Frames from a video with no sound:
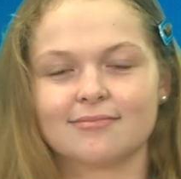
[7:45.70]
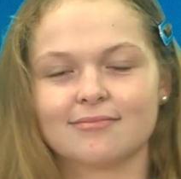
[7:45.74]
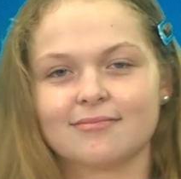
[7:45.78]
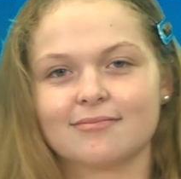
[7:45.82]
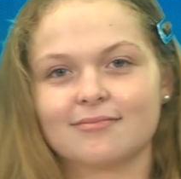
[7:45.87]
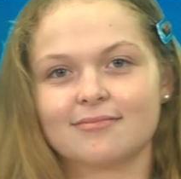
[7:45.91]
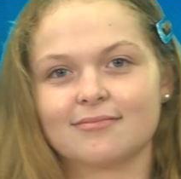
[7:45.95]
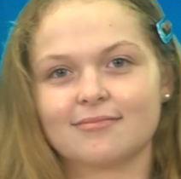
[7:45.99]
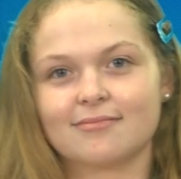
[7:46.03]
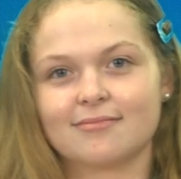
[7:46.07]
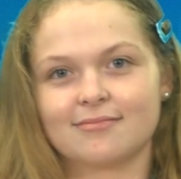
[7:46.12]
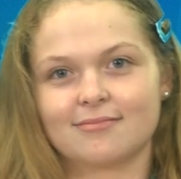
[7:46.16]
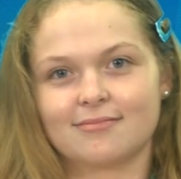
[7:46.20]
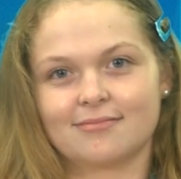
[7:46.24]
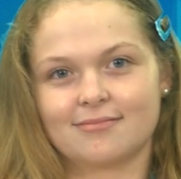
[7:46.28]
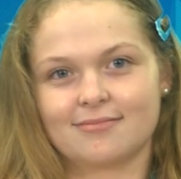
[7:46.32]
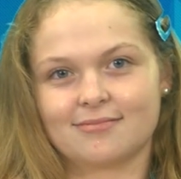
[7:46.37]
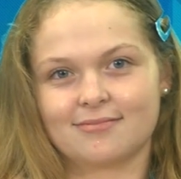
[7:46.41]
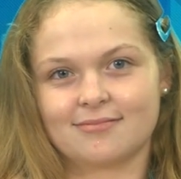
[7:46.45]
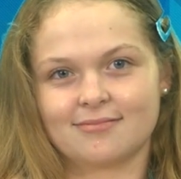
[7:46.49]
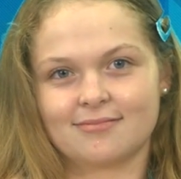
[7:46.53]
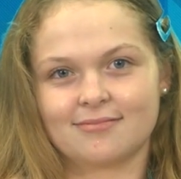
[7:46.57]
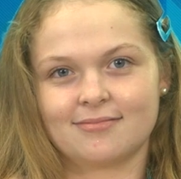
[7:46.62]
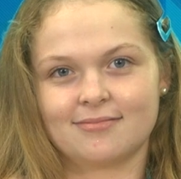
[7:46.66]

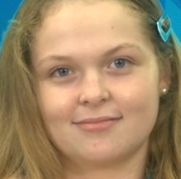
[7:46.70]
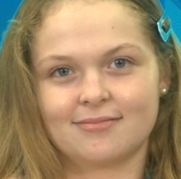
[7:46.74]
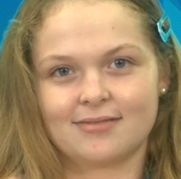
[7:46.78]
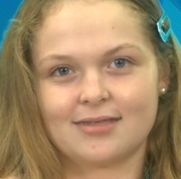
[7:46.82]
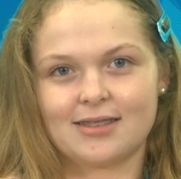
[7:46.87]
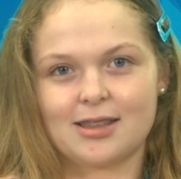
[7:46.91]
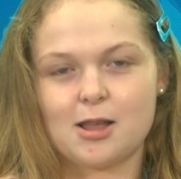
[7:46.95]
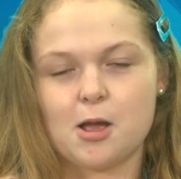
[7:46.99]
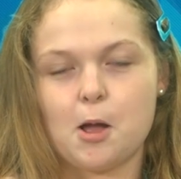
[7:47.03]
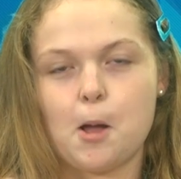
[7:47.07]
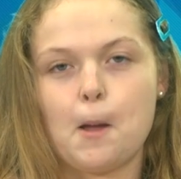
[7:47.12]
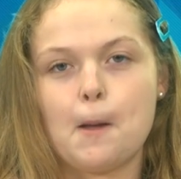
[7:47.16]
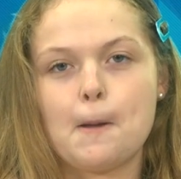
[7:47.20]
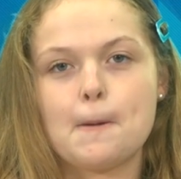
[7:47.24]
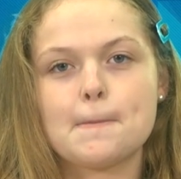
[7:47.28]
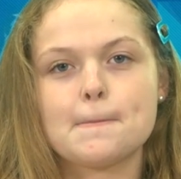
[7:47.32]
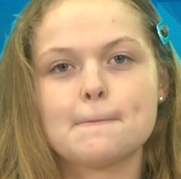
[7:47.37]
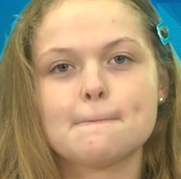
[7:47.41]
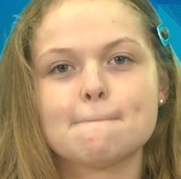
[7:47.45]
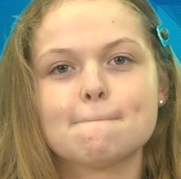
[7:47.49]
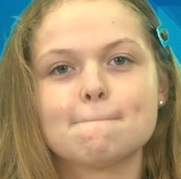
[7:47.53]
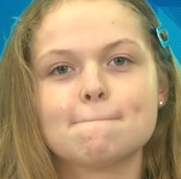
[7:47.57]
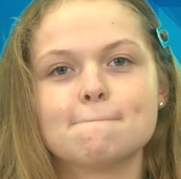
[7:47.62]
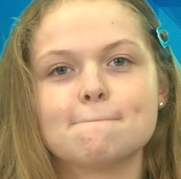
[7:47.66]

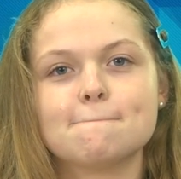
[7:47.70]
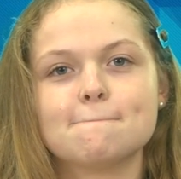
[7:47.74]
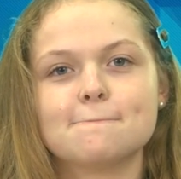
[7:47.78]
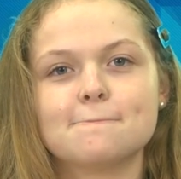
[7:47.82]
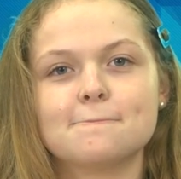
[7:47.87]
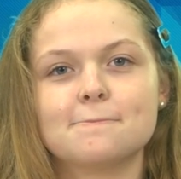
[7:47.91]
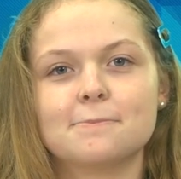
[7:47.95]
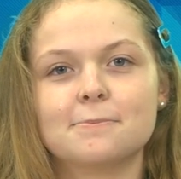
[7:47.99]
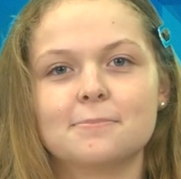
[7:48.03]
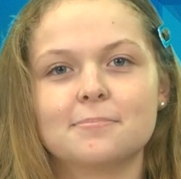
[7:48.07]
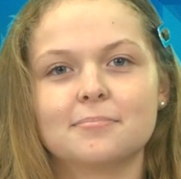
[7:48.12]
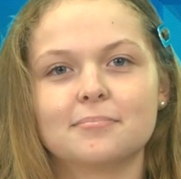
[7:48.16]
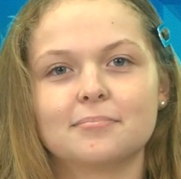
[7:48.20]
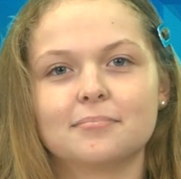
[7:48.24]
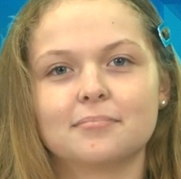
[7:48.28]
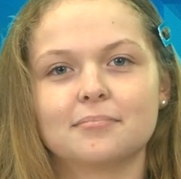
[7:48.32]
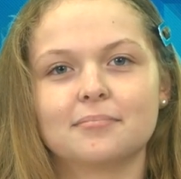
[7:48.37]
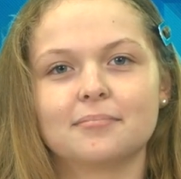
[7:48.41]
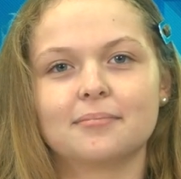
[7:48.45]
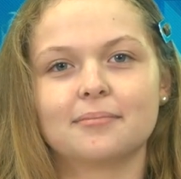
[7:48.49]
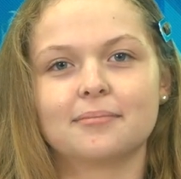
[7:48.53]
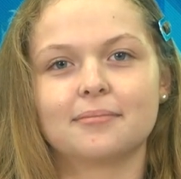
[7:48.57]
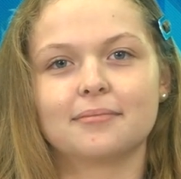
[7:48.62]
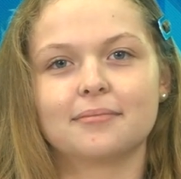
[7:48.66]

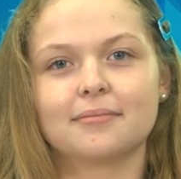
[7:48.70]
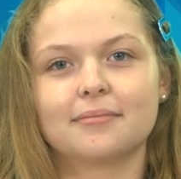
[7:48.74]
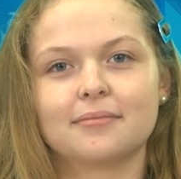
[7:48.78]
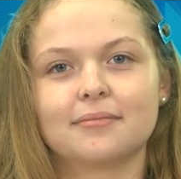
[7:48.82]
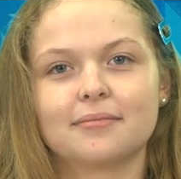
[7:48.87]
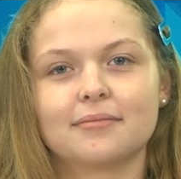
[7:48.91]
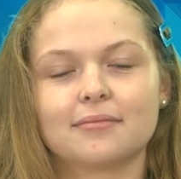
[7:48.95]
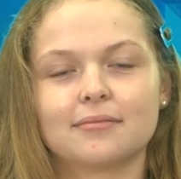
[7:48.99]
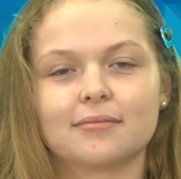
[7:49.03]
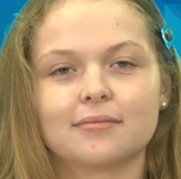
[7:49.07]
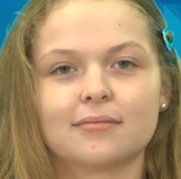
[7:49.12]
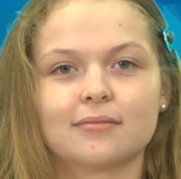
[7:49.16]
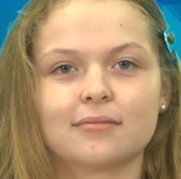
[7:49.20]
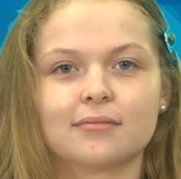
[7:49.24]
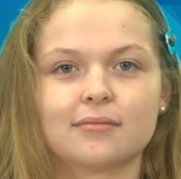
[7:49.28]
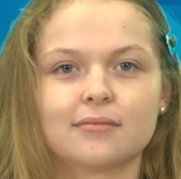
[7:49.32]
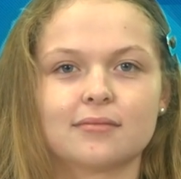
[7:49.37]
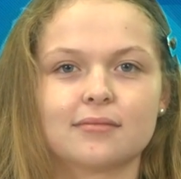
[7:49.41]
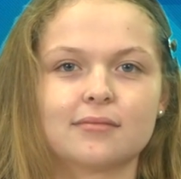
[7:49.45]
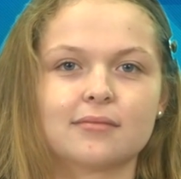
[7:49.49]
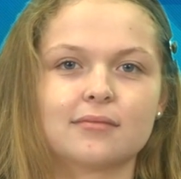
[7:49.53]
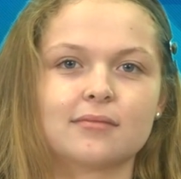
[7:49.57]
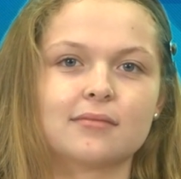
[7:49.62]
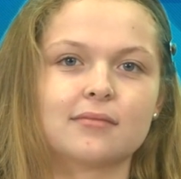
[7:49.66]

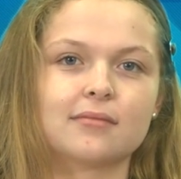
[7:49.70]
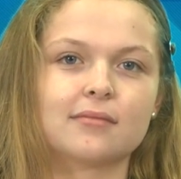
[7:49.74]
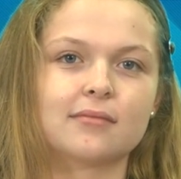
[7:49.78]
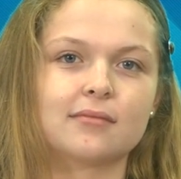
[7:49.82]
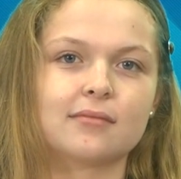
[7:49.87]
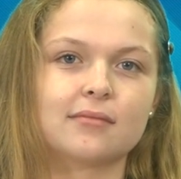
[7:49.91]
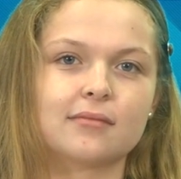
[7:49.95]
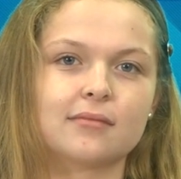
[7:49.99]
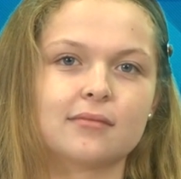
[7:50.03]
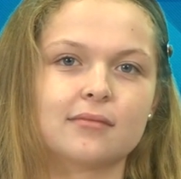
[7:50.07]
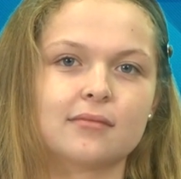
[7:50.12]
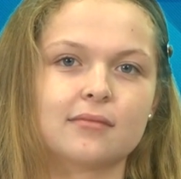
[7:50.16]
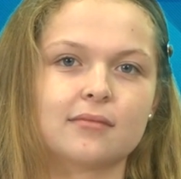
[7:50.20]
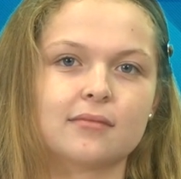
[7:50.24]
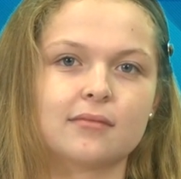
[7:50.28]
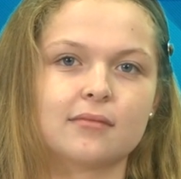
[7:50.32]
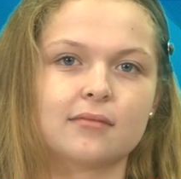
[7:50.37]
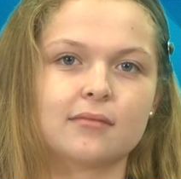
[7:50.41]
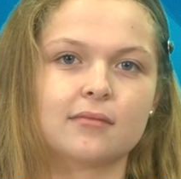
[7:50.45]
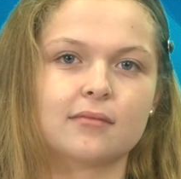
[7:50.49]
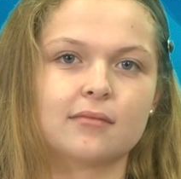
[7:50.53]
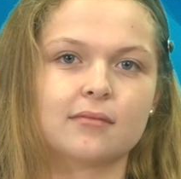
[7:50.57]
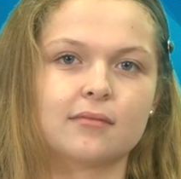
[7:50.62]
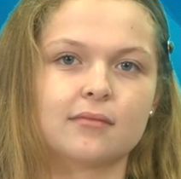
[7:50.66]

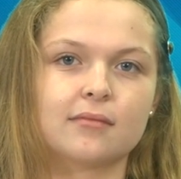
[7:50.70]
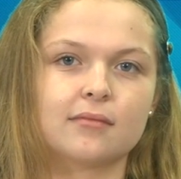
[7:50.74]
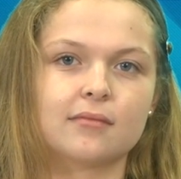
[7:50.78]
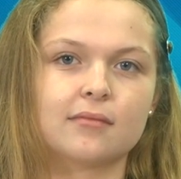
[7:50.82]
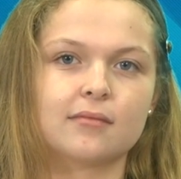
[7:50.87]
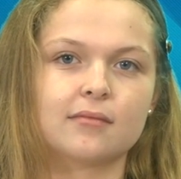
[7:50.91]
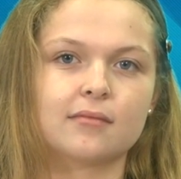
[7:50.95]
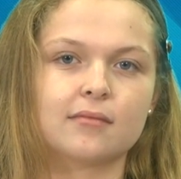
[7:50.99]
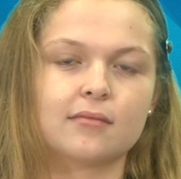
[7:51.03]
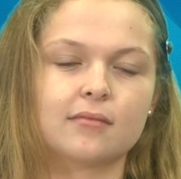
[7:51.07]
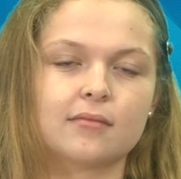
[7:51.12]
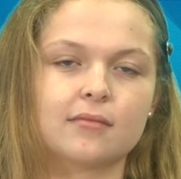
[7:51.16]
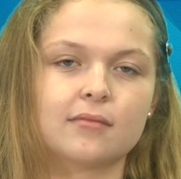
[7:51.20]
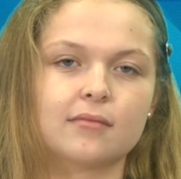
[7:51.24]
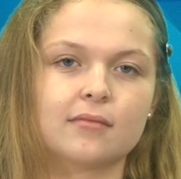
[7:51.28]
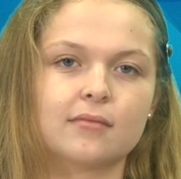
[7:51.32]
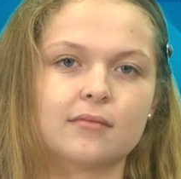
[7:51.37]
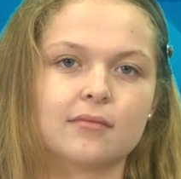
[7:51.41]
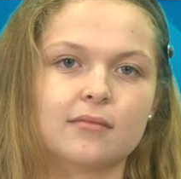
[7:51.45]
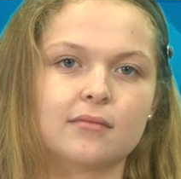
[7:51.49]
(not speaking)